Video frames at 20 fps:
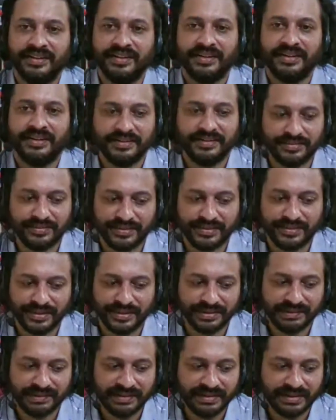have
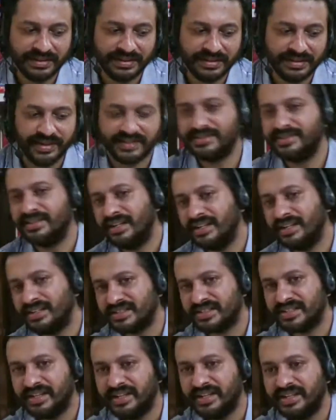excellent
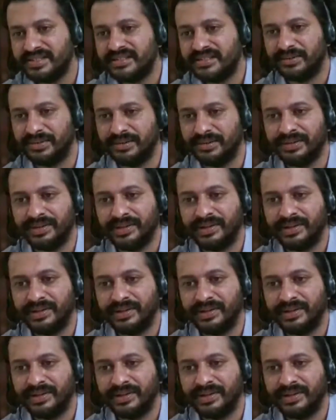studies on